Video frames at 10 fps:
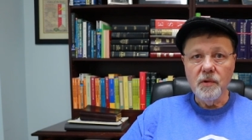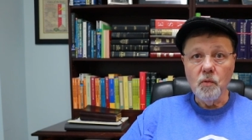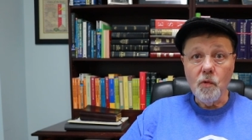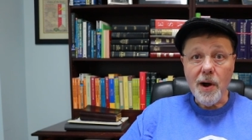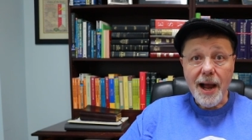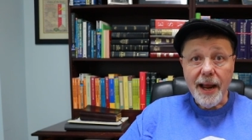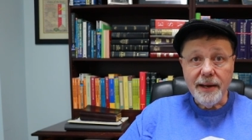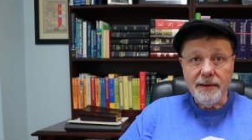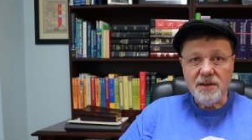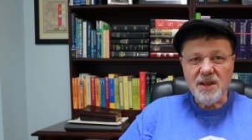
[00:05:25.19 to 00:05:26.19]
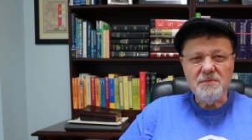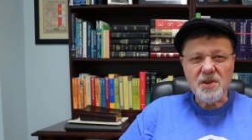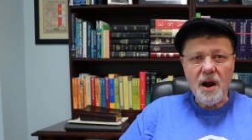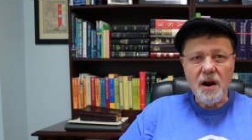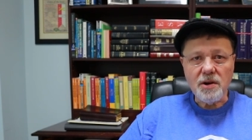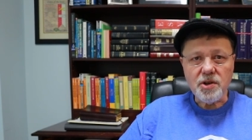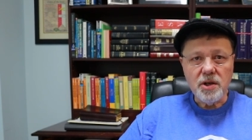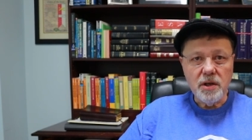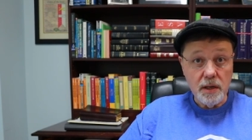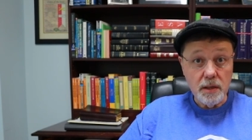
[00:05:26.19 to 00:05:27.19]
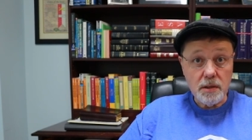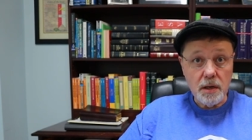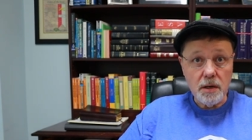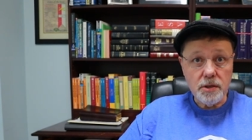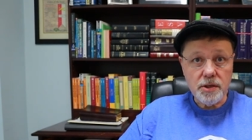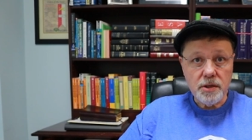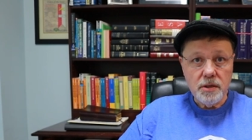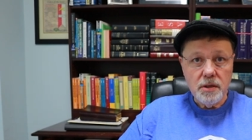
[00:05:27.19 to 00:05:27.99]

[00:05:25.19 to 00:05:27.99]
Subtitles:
Why? It seems harsh. It is harsh,